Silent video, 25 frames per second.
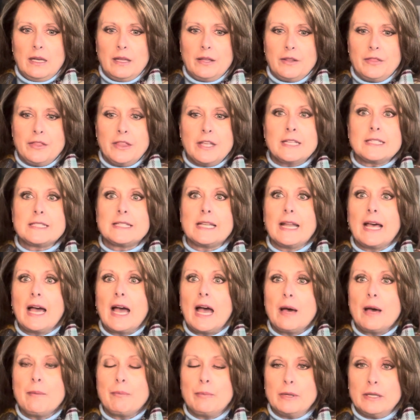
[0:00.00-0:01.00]
things that
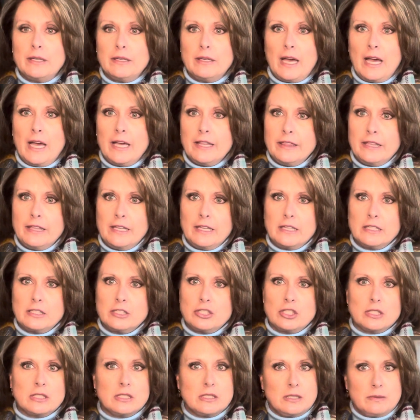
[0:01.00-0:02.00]
happened. I think it's
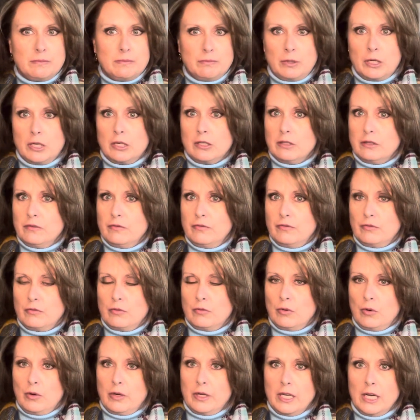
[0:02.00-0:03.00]
just part of
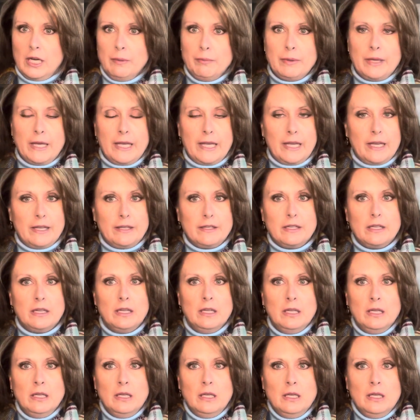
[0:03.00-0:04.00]
growing up and
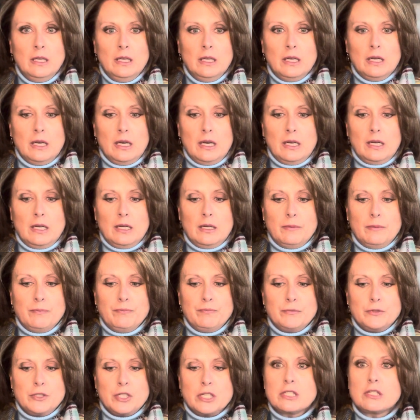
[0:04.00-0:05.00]

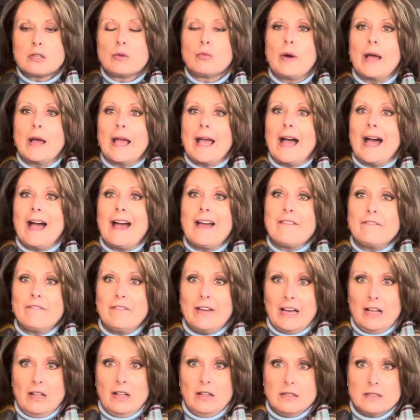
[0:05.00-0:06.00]
just the way I
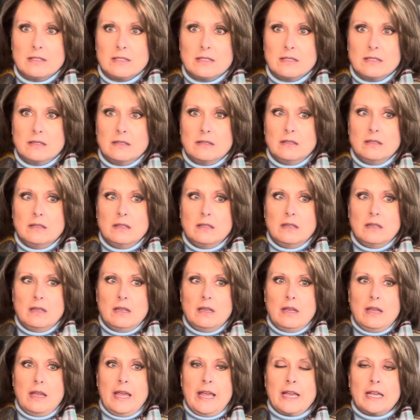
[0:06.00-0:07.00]
felt
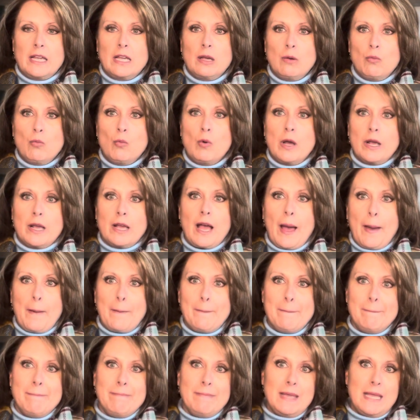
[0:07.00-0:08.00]
and what got
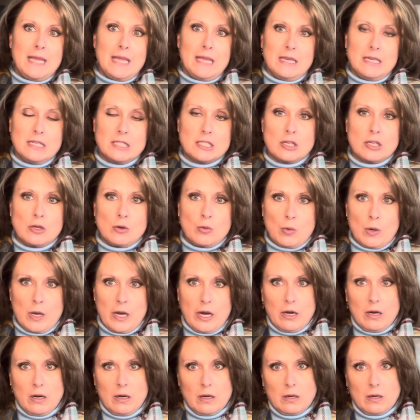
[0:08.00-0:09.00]
me
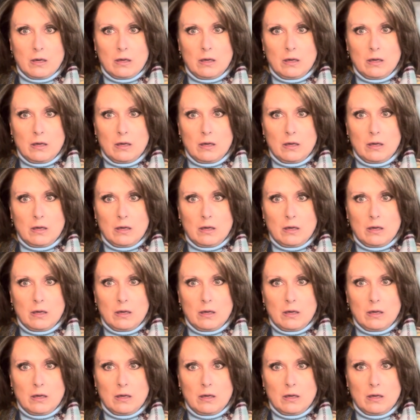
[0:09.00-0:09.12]
to